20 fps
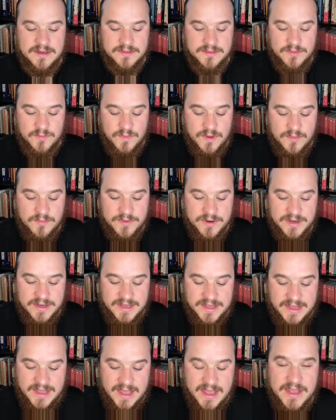what we're
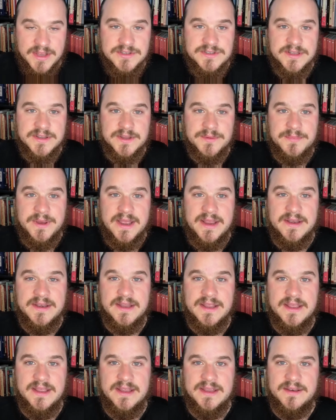engaging the
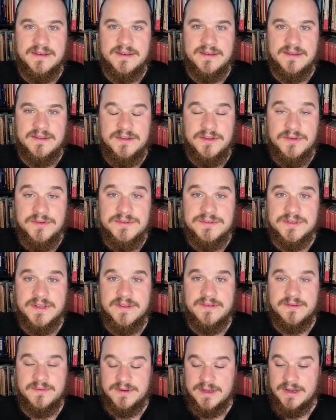mind in,
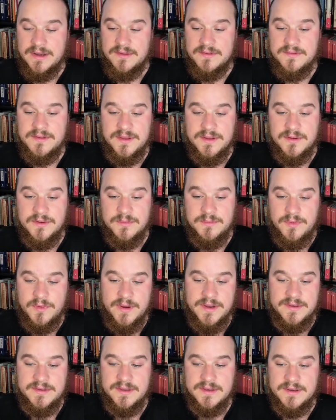usually some kind of
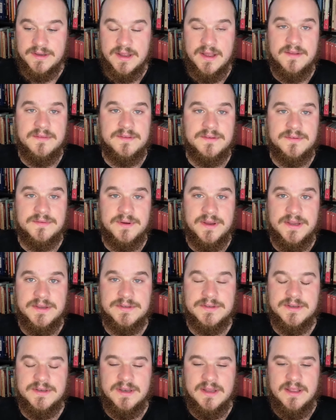single-pointed
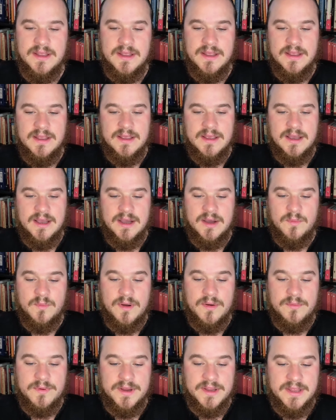concentration,
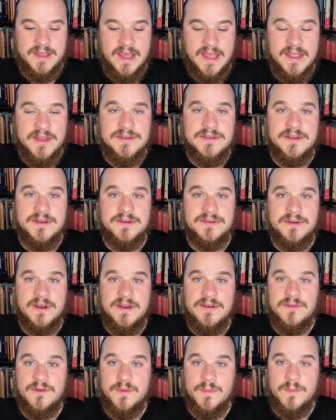what we're engaging or
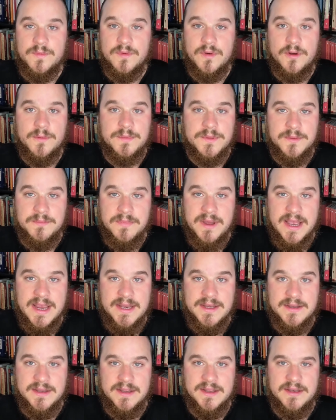trying to absorb the
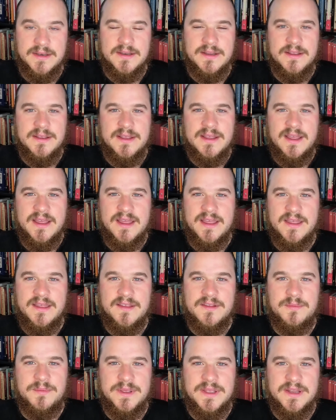mind in
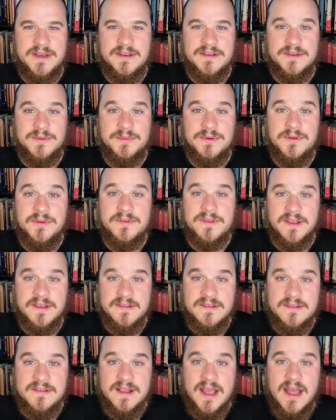is beginning to produce a
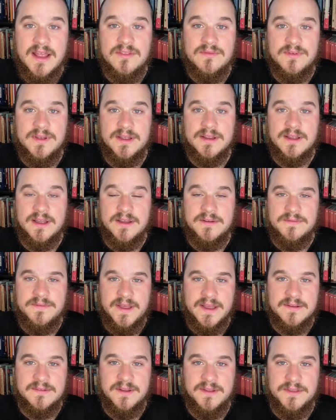sattvic
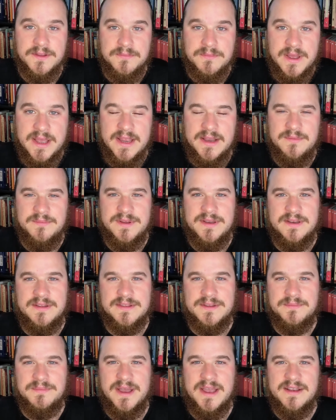effect on the mind,
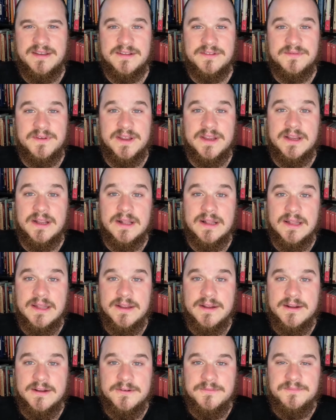meaning the mind is very
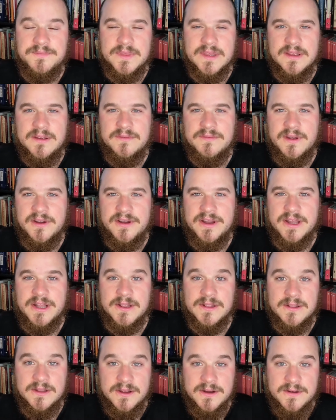clear, very
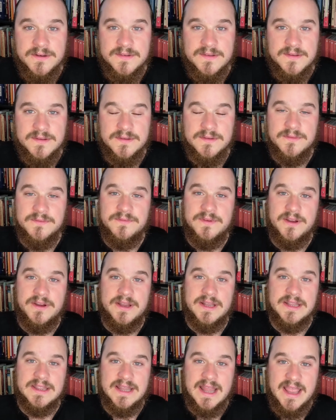alert,
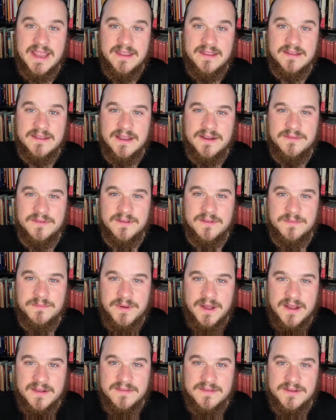very light and
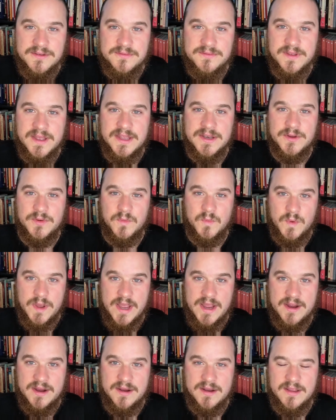responsive and
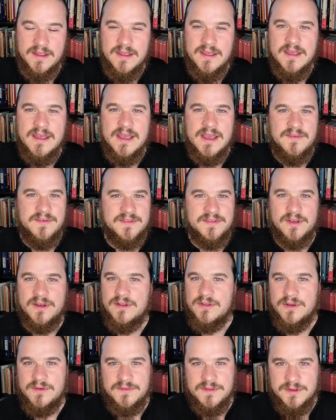aware. If it's
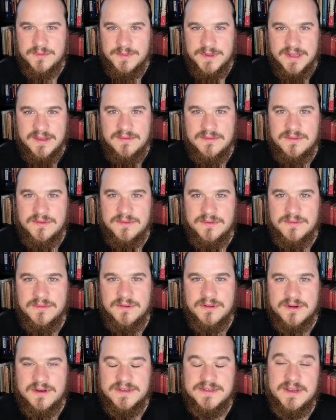all over the place,
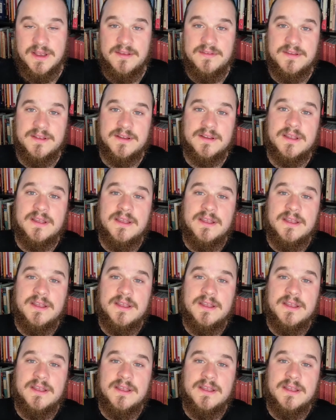too rajasic.